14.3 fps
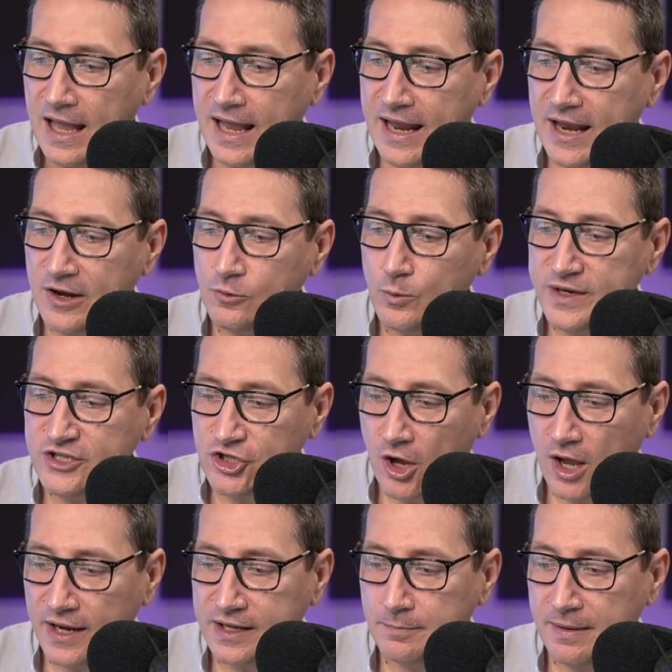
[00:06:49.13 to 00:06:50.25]
and we
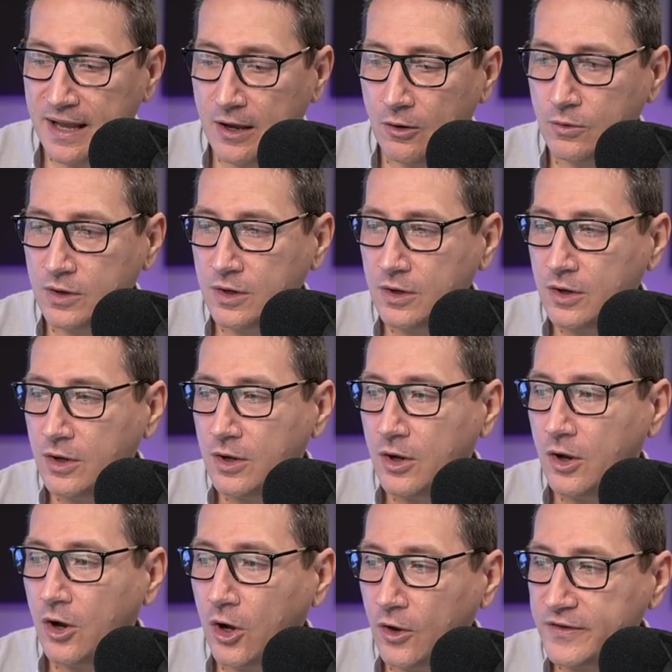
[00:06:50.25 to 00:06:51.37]
talk about
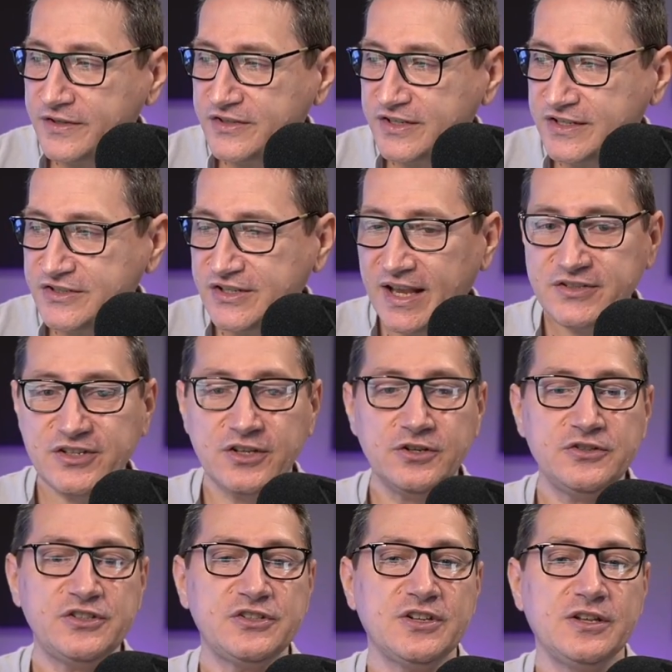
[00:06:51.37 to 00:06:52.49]
all the
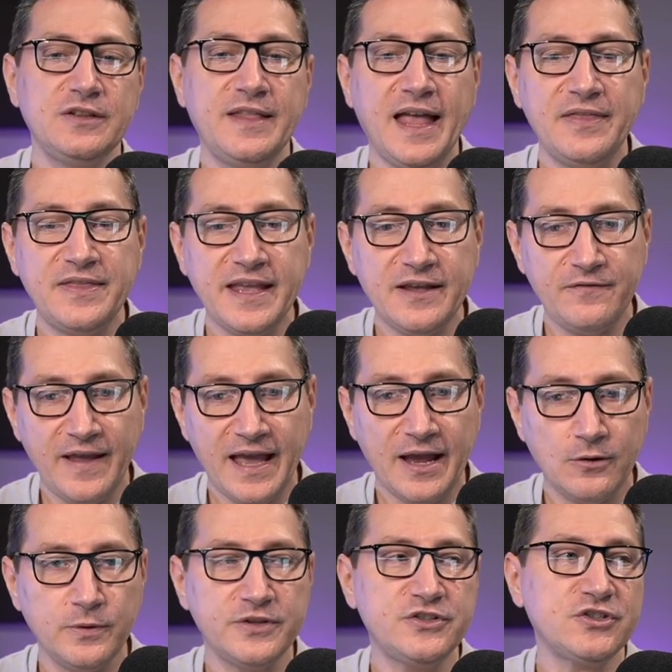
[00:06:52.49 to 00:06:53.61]
successes that they have
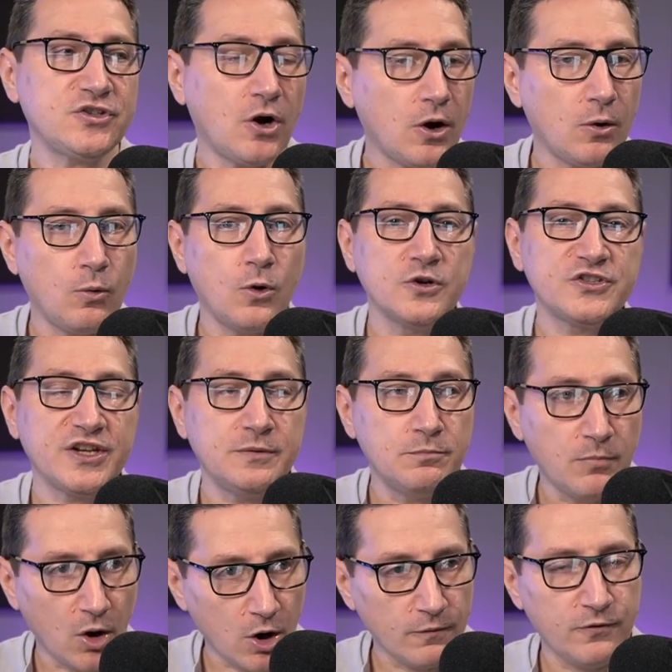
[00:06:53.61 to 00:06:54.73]
had with Star Wars and
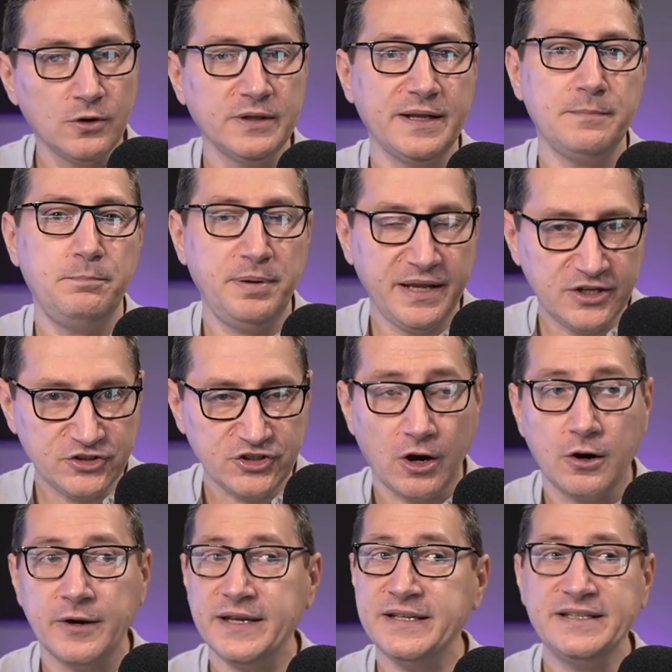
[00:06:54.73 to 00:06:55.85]
Marvel and
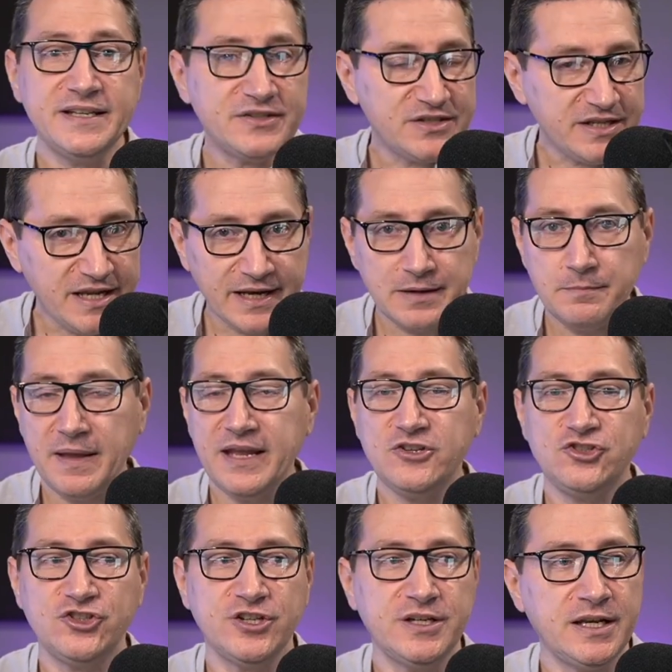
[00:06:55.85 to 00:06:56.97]
Pixar and Disney
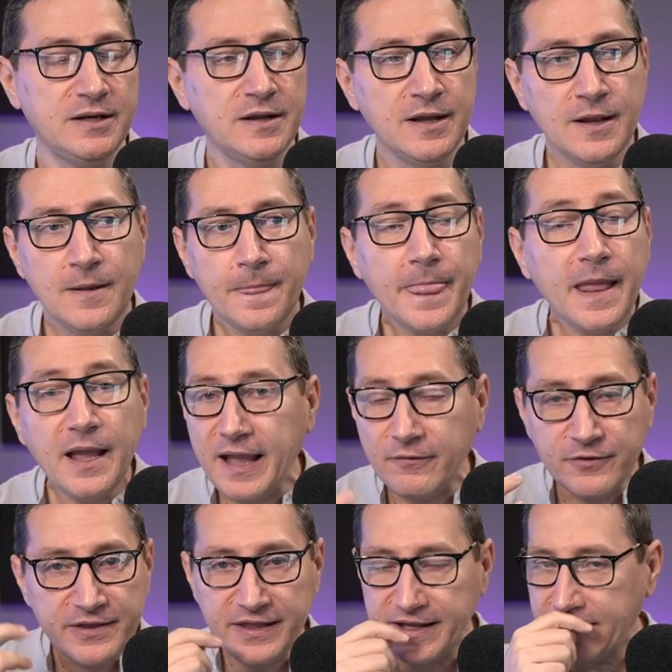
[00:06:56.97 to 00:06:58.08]
Animation and
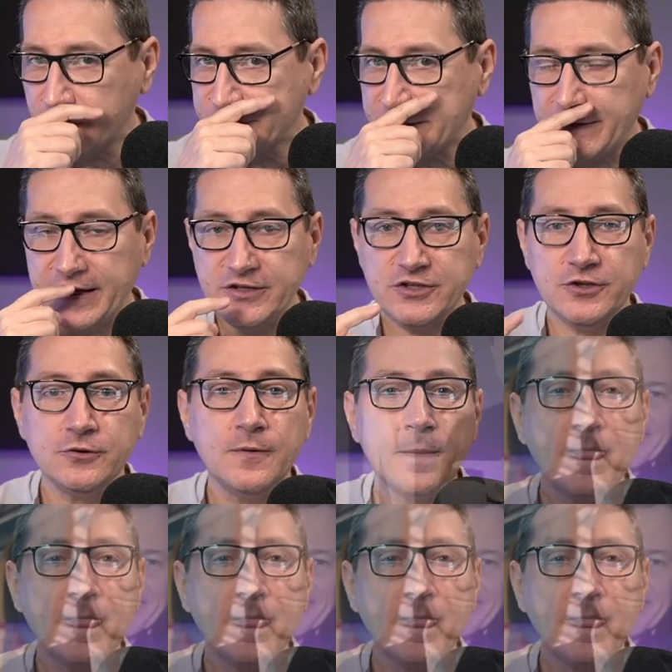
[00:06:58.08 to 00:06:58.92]
everything else that they do.